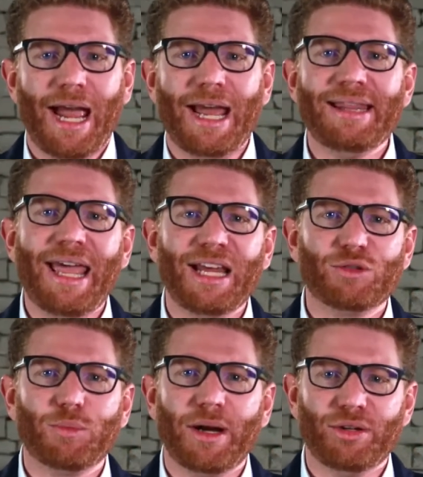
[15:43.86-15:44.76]
and
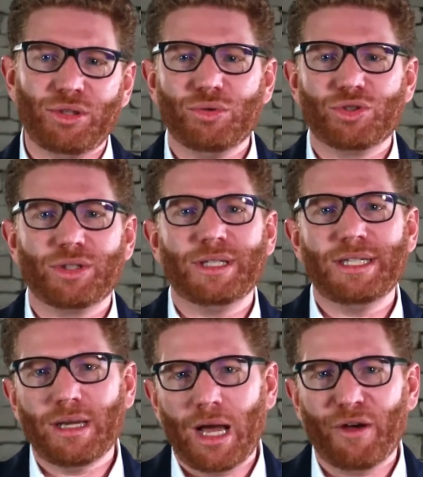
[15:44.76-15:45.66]
that's where
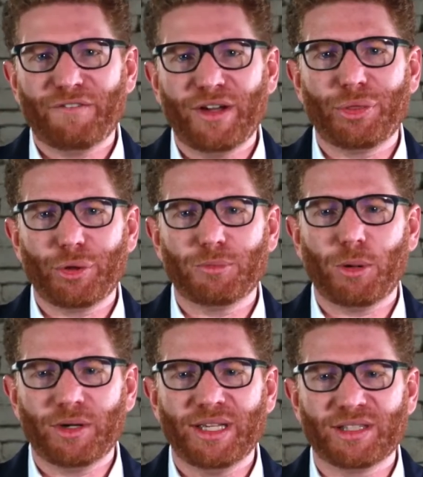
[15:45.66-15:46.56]
usually I'll find third
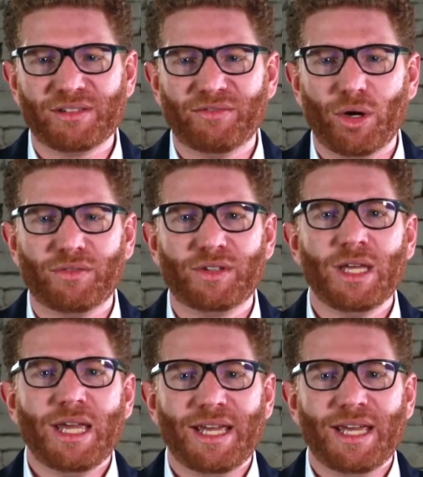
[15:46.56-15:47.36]
party gets involved,